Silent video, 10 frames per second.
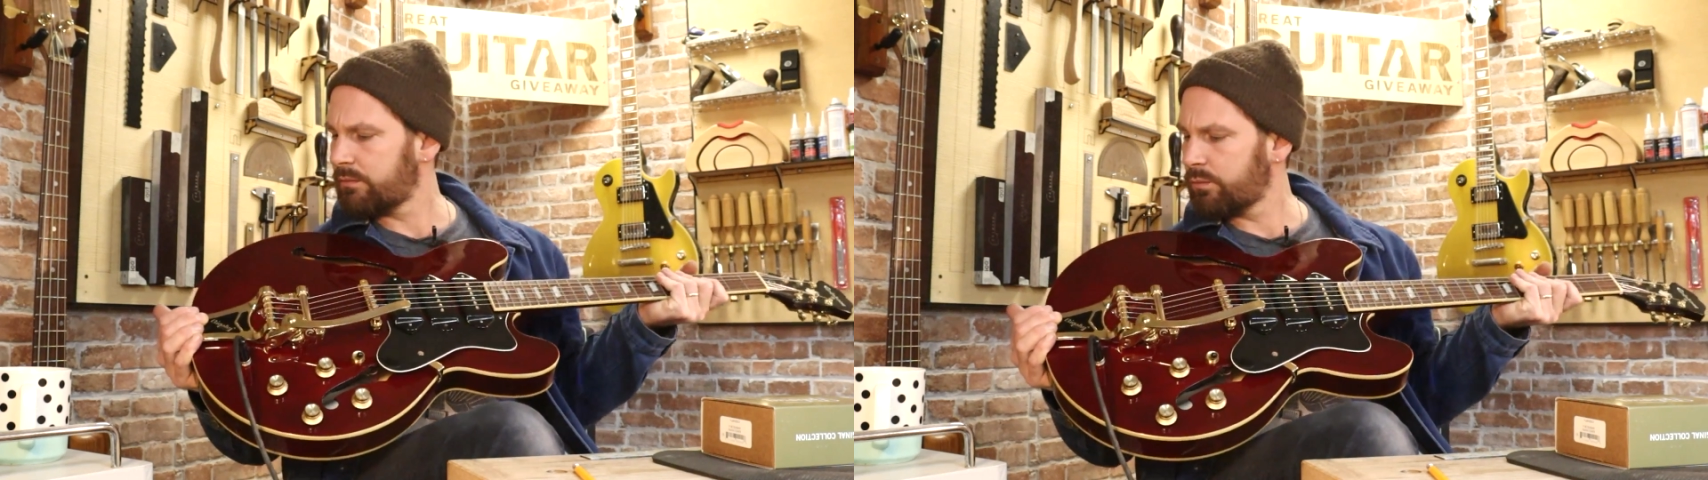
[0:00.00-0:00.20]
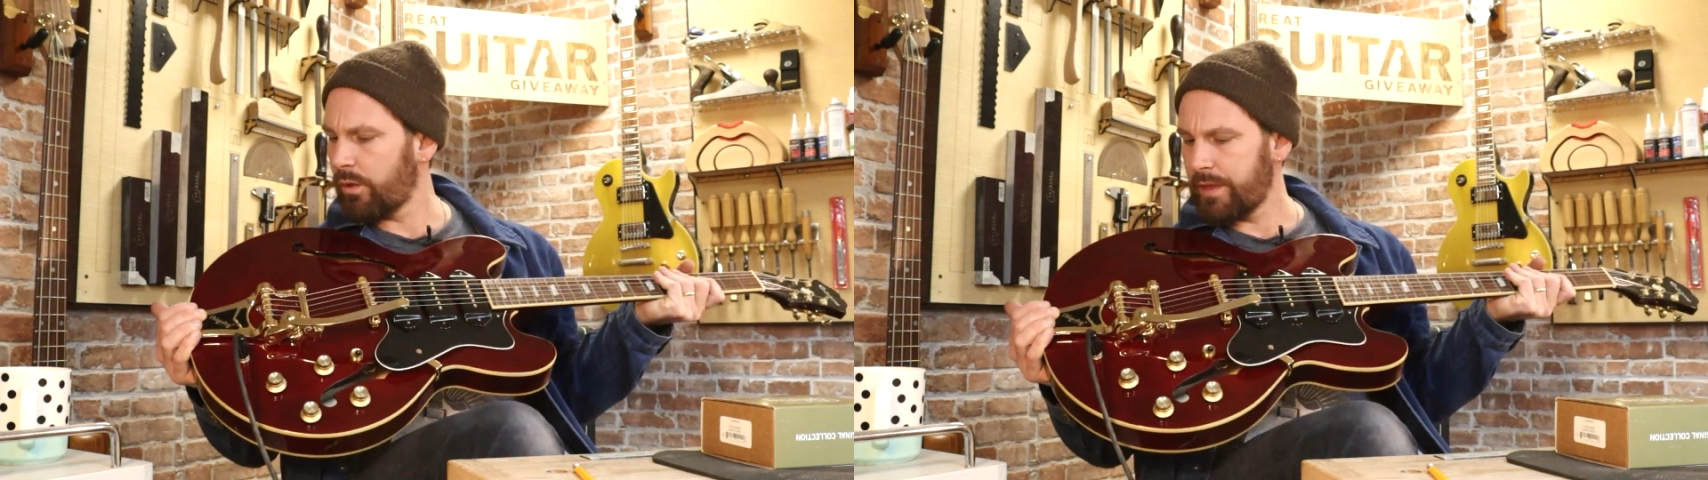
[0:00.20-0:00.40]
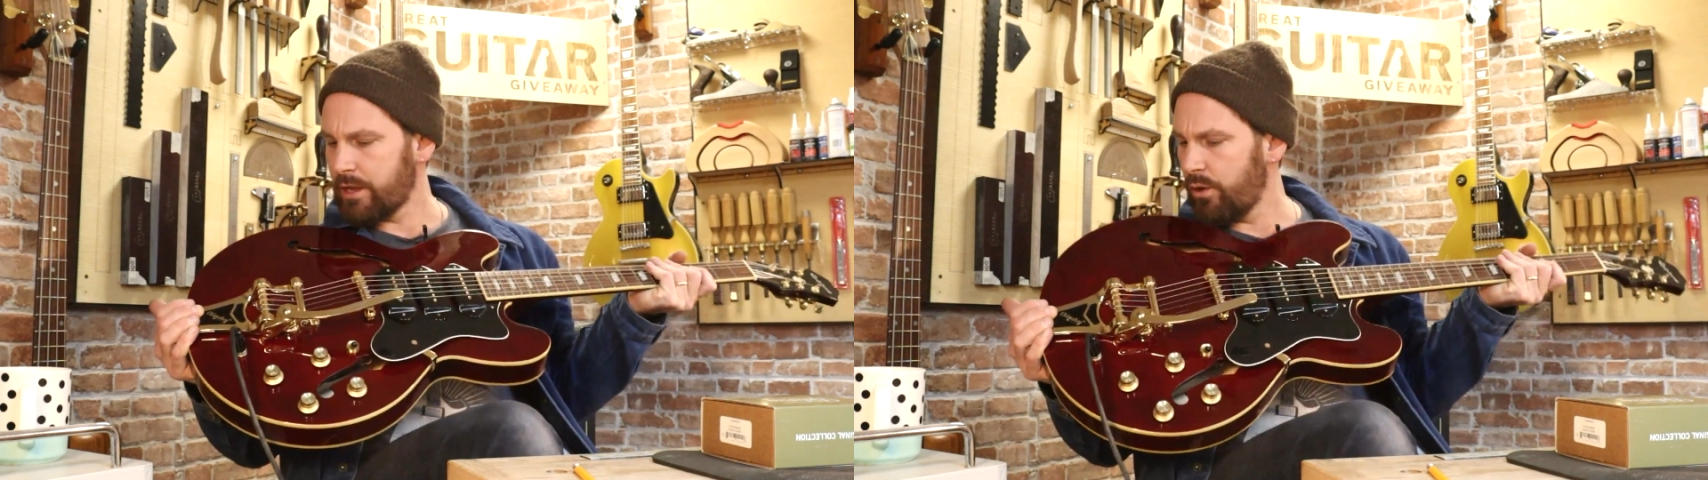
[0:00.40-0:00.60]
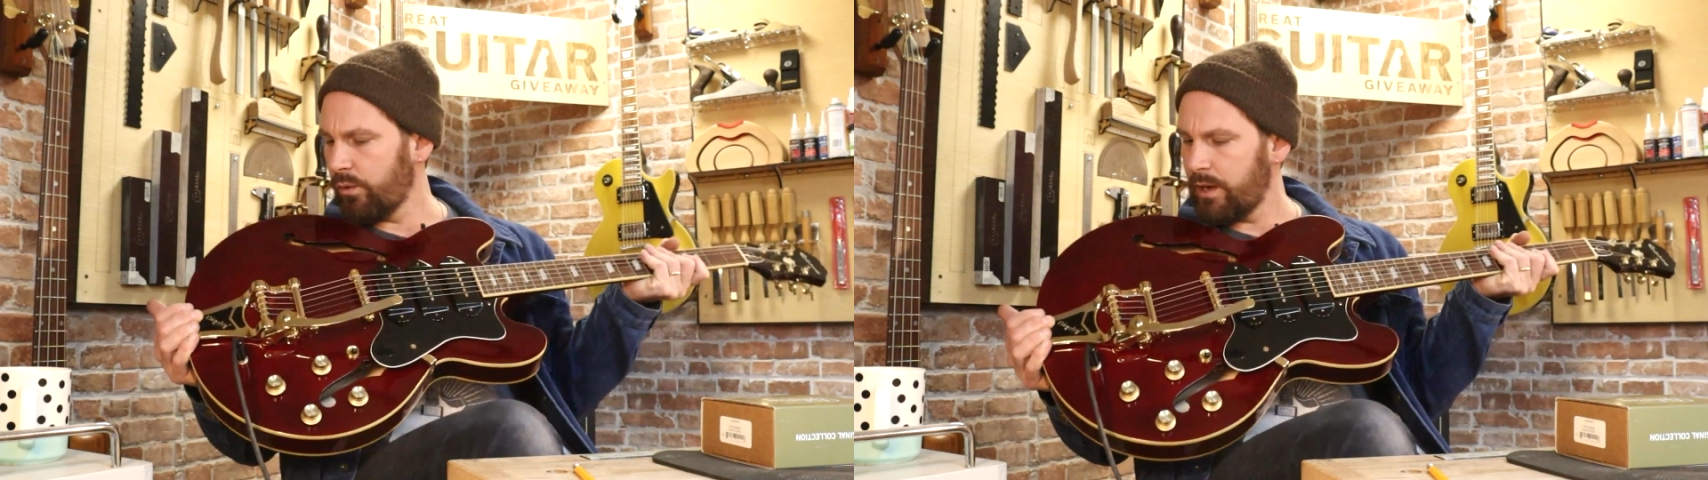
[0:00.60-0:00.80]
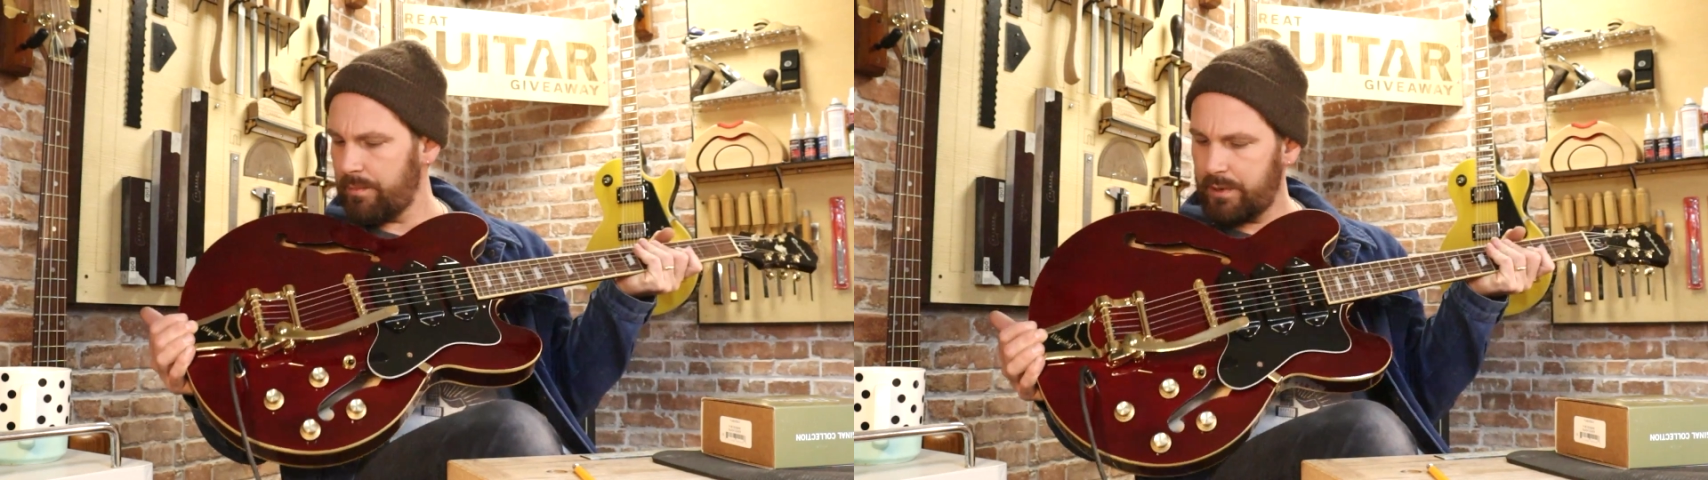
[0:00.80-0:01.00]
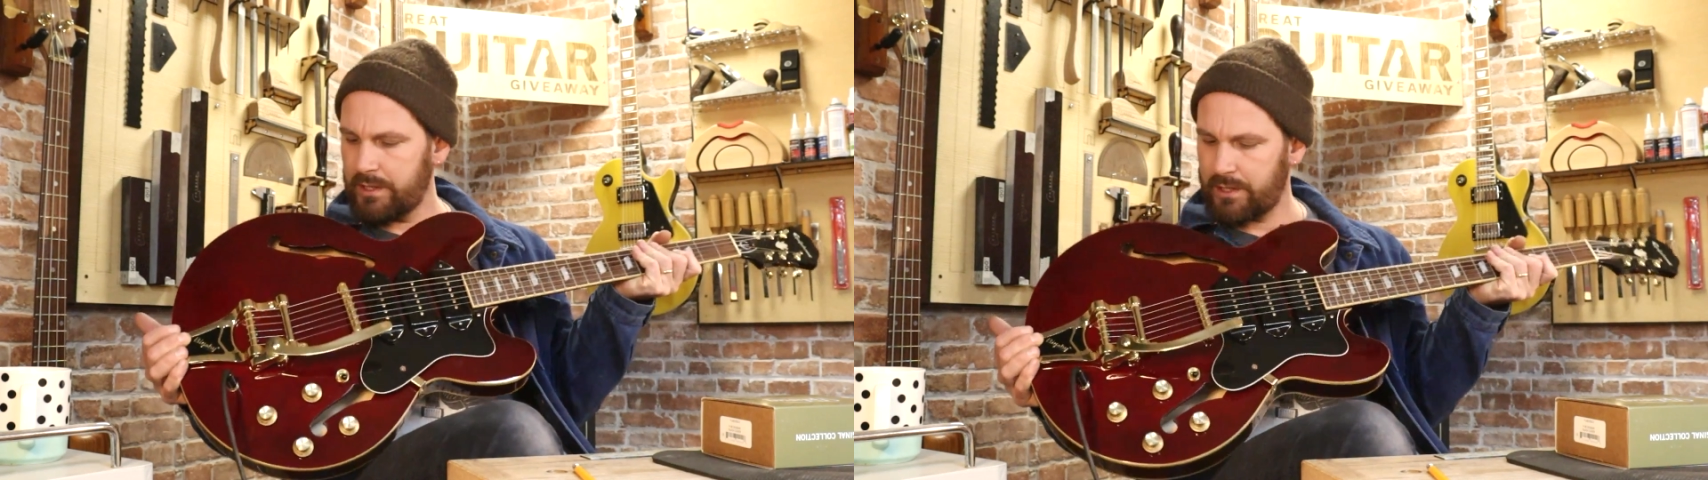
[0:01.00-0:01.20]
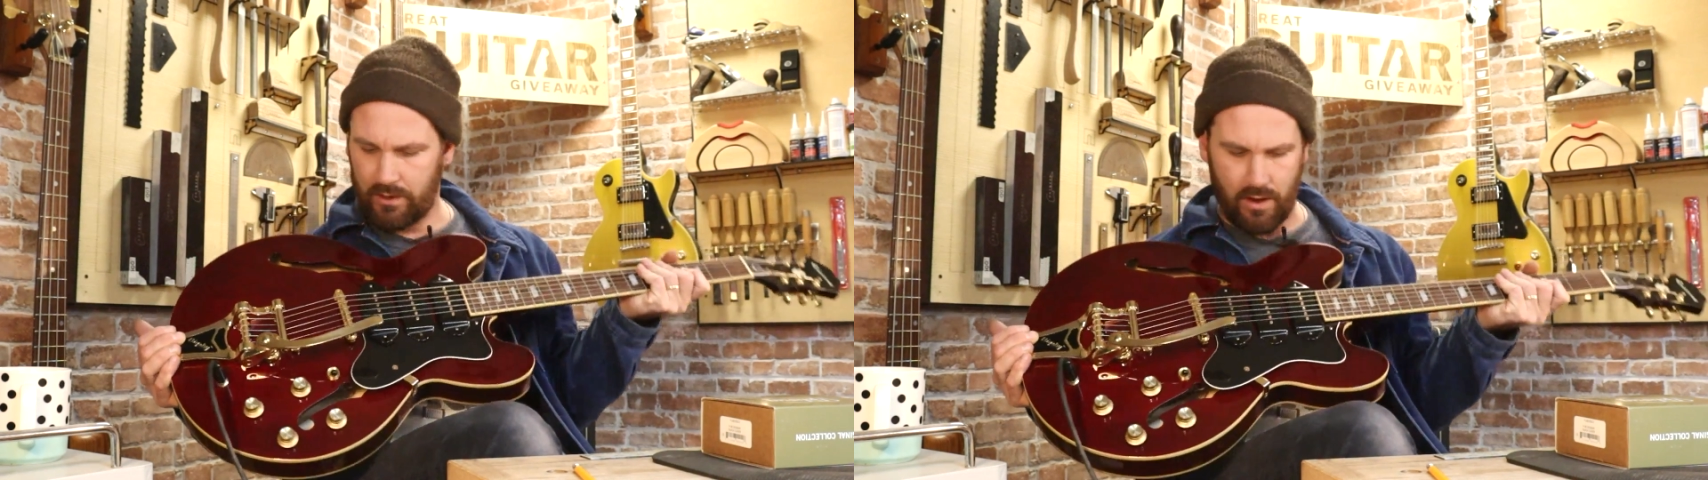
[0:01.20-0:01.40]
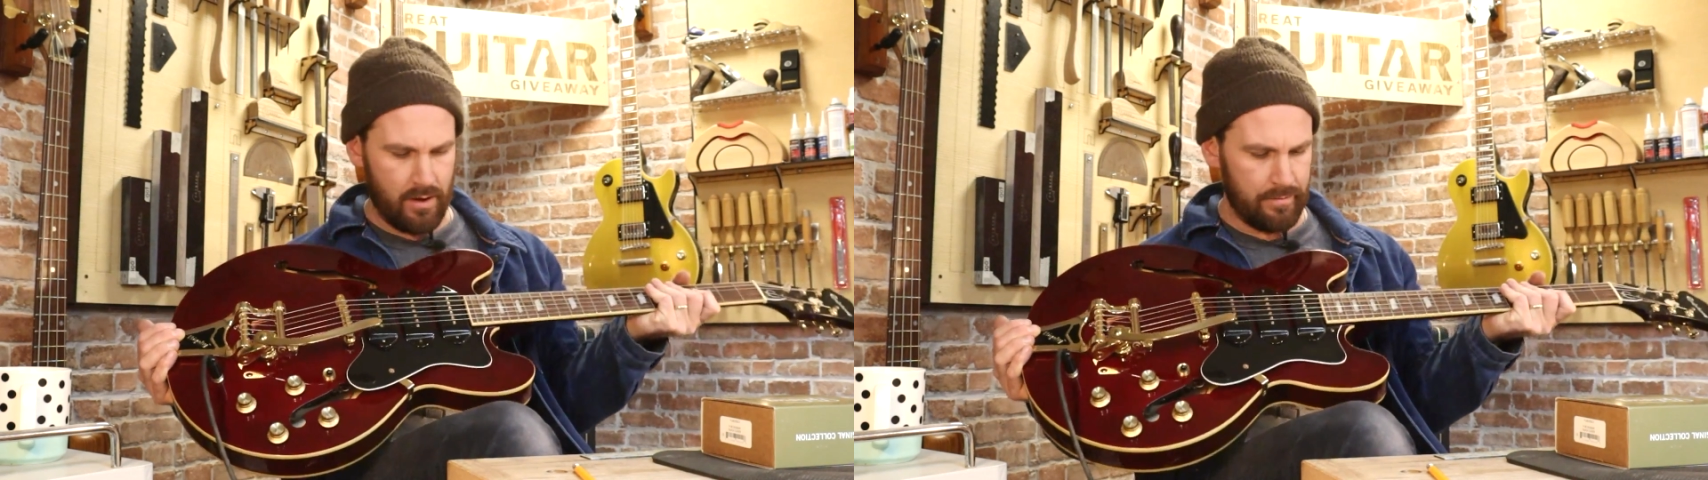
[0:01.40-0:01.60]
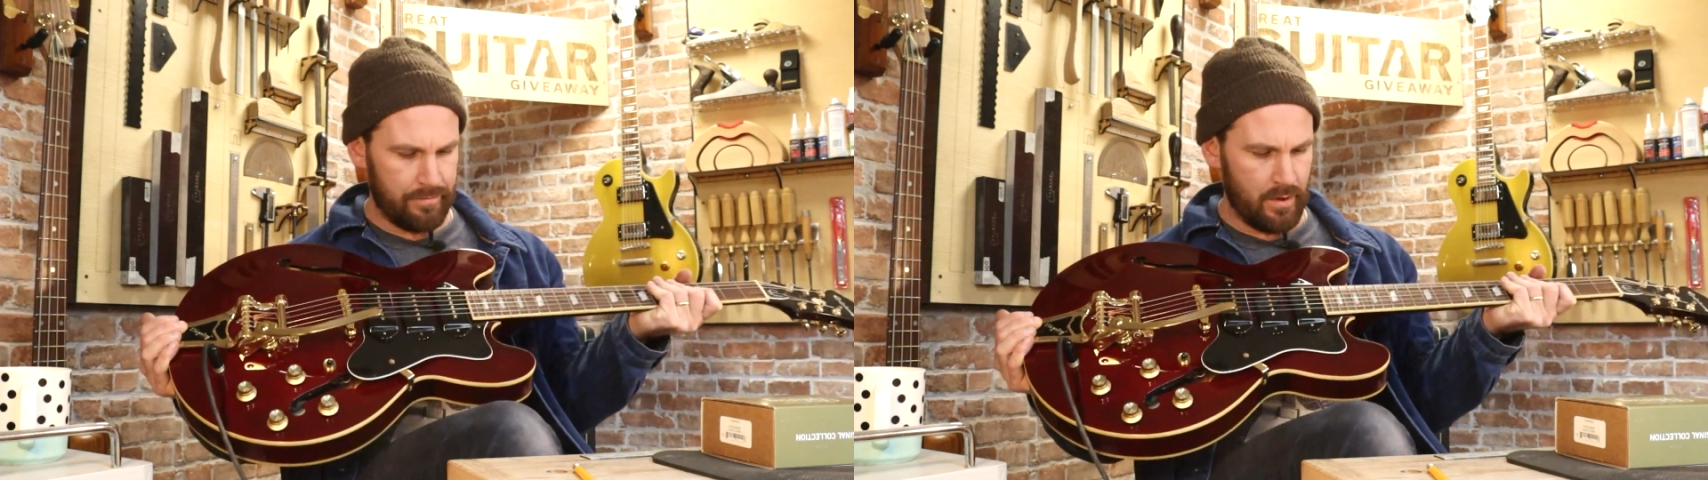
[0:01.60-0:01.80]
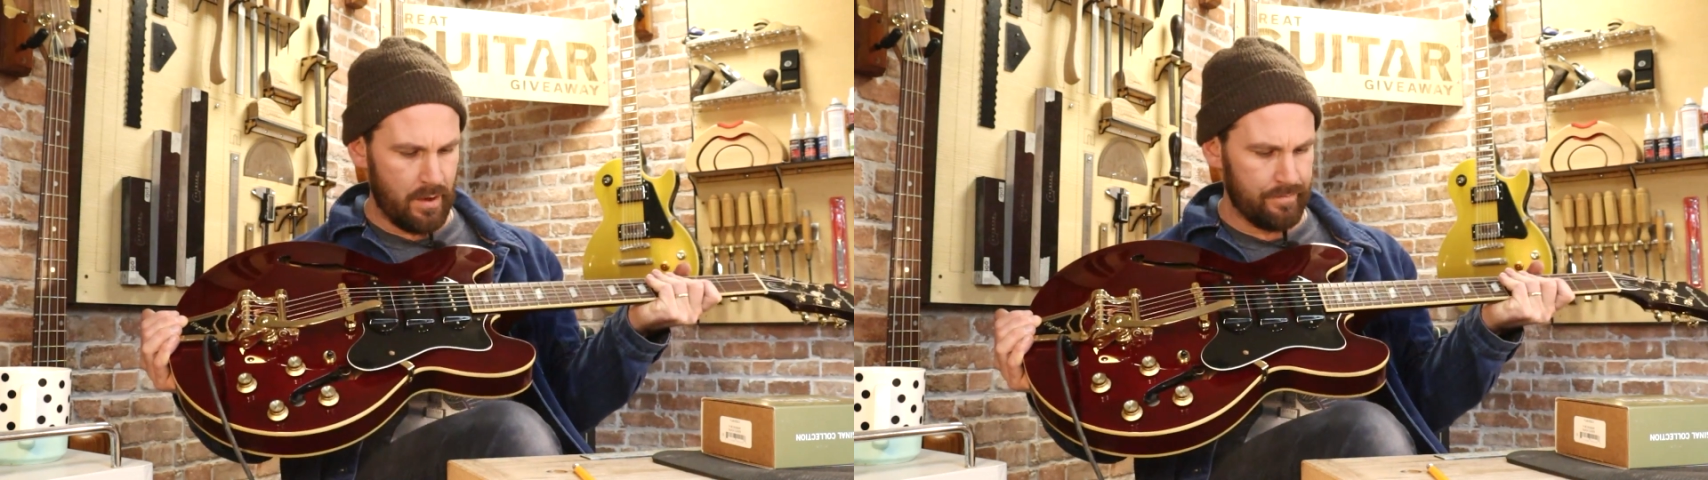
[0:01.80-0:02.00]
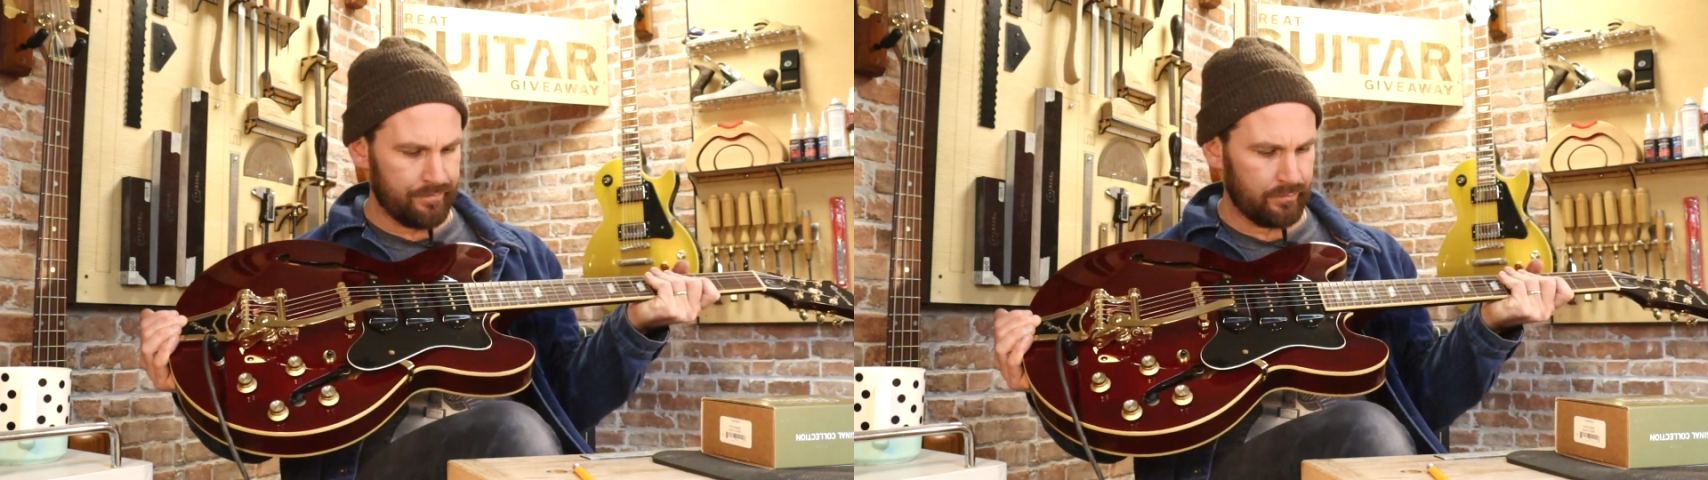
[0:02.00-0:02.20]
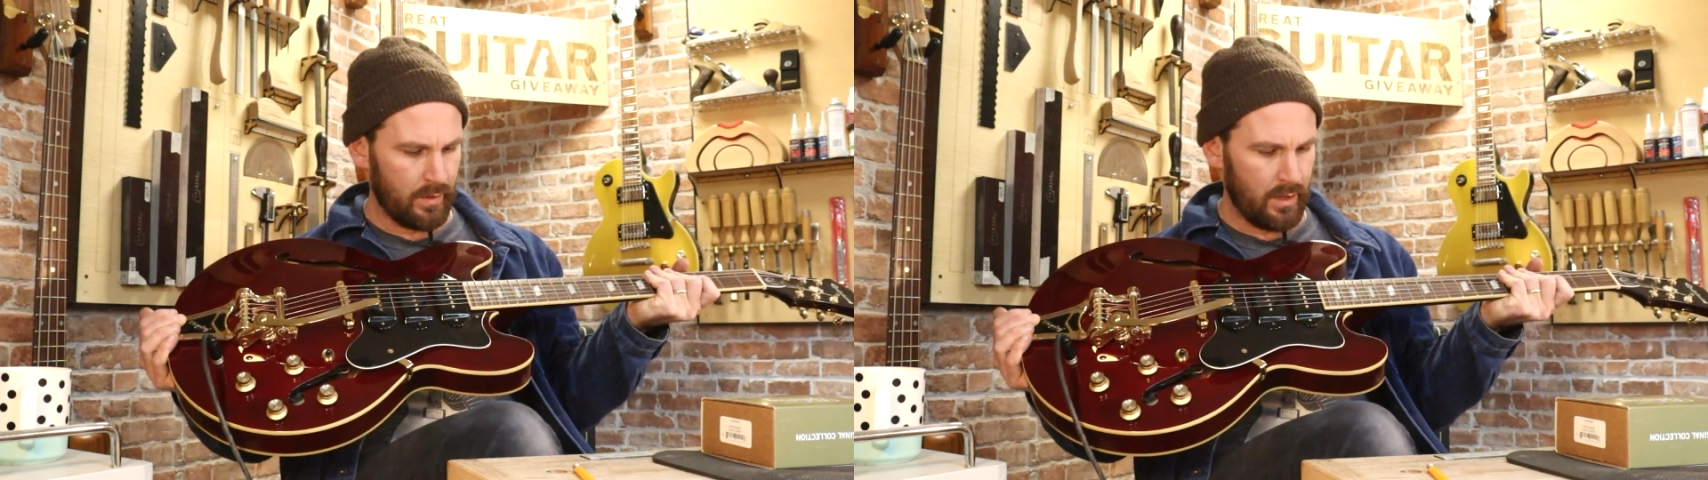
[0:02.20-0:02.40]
what they call it, but it's a kind of, um,